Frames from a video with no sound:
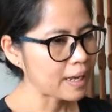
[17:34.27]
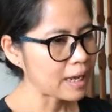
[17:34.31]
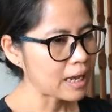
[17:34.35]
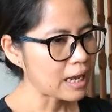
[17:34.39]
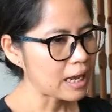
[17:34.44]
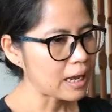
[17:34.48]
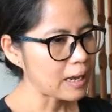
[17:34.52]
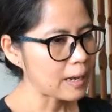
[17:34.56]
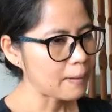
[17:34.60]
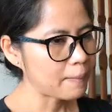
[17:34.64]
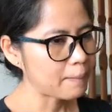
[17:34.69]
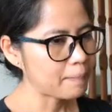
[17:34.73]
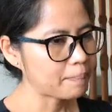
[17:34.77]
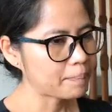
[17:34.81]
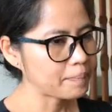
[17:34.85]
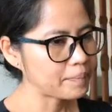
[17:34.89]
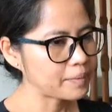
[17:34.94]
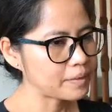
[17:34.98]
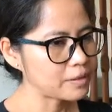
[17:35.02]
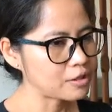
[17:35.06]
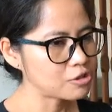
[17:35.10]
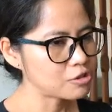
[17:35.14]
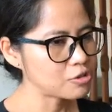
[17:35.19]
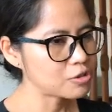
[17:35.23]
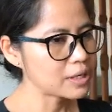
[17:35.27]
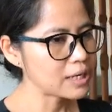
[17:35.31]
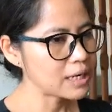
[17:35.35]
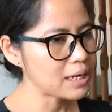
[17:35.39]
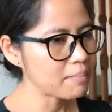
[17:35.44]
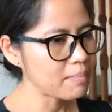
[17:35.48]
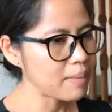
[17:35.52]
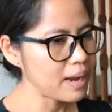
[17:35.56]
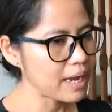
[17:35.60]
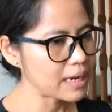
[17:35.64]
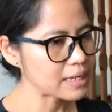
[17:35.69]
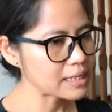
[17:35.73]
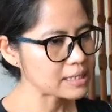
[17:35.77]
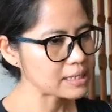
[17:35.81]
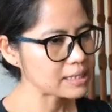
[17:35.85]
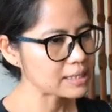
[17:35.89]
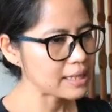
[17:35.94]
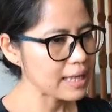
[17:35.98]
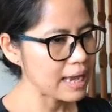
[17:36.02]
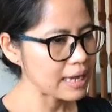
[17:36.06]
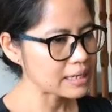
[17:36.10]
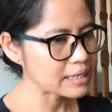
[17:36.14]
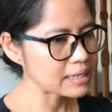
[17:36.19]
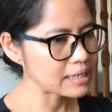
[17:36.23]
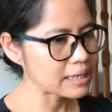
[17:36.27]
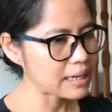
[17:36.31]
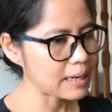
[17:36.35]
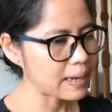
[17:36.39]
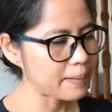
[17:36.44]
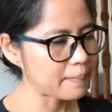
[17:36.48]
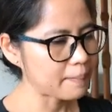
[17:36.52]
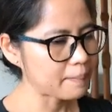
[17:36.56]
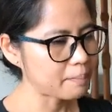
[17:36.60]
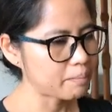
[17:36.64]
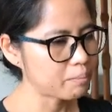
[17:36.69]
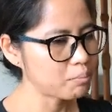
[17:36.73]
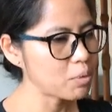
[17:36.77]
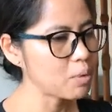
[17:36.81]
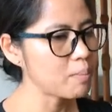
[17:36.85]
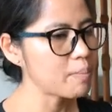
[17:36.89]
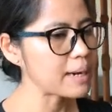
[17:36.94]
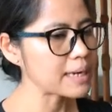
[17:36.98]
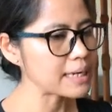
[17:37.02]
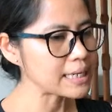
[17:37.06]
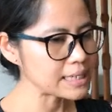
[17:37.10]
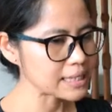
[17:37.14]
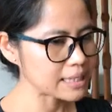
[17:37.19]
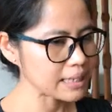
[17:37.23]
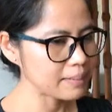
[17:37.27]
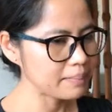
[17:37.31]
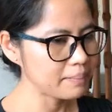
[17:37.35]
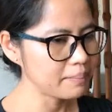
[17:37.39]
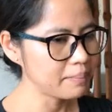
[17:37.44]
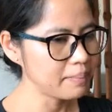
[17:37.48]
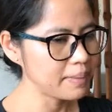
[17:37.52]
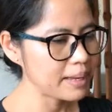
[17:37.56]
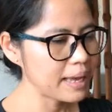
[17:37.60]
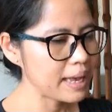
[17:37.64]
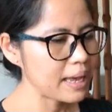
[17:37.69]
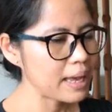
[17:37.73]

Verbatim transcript: um, to keep us that um, momentum